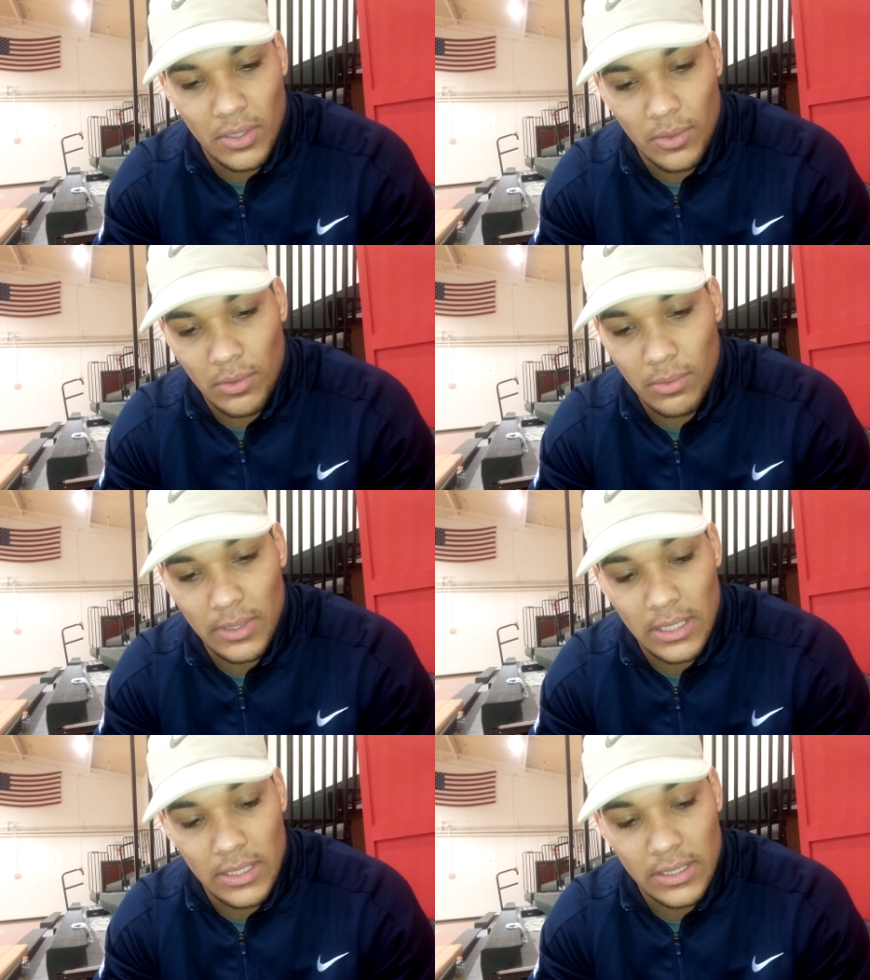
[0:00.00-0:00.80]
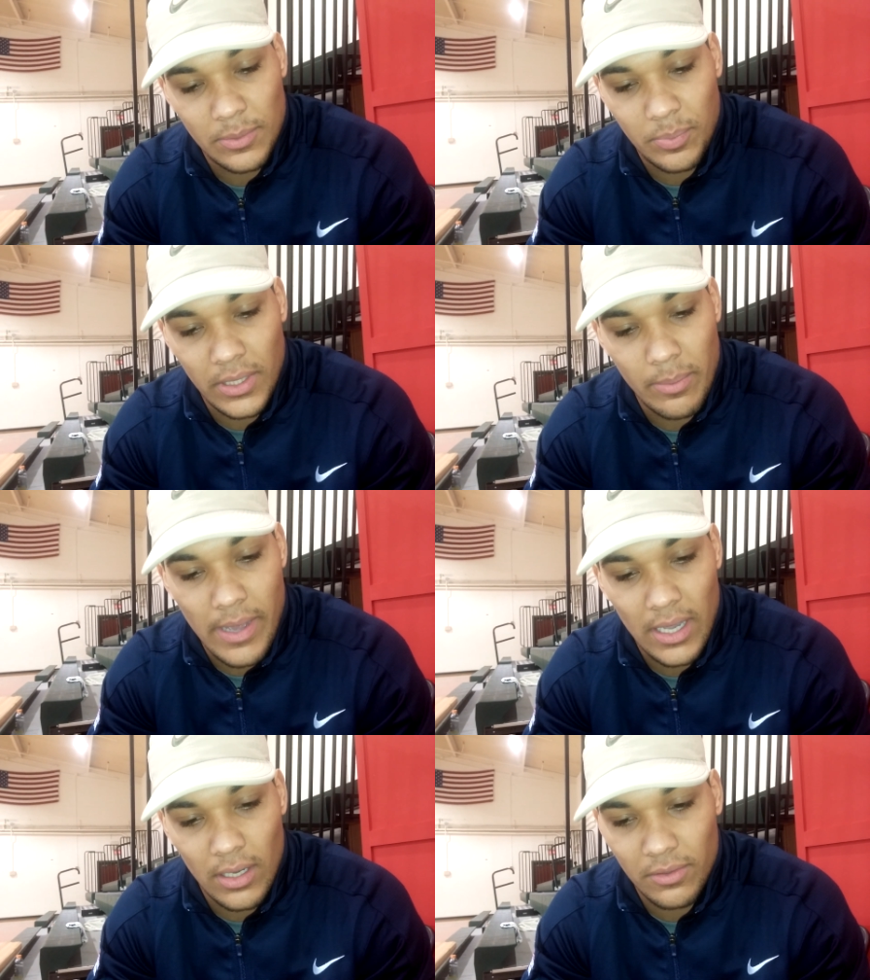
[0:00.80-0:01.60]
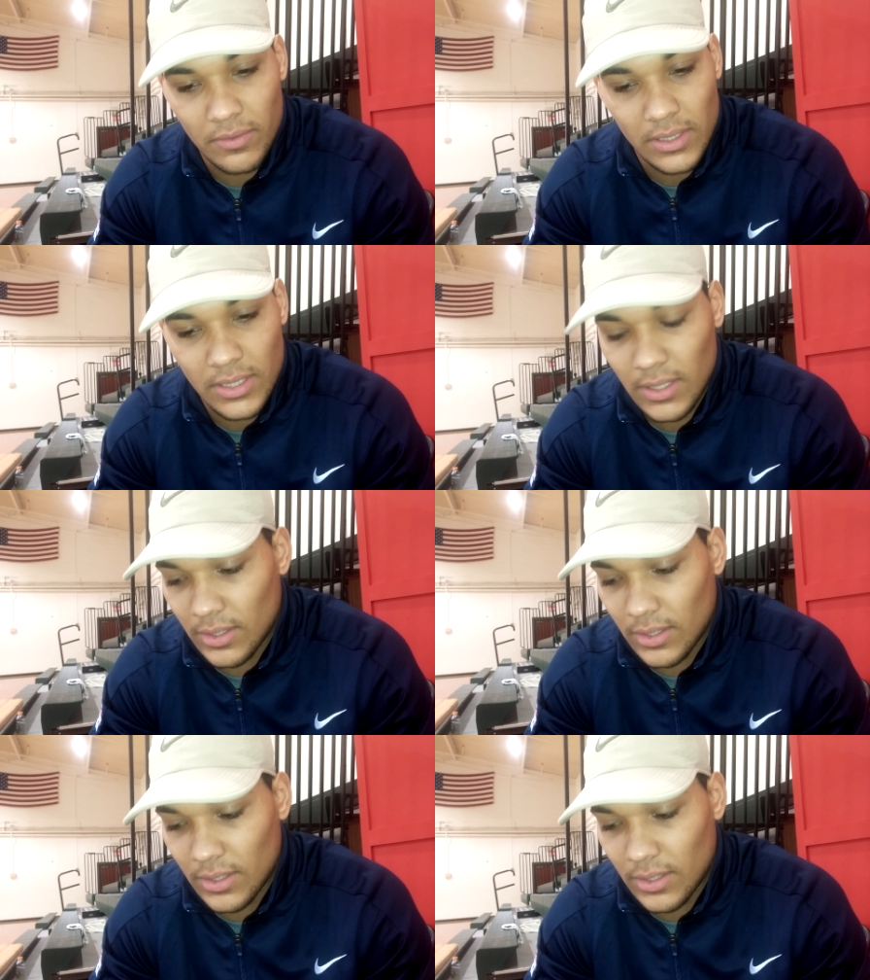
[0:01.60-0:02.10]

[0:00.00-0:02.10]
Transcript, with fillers: So we're really just piggybacking off of each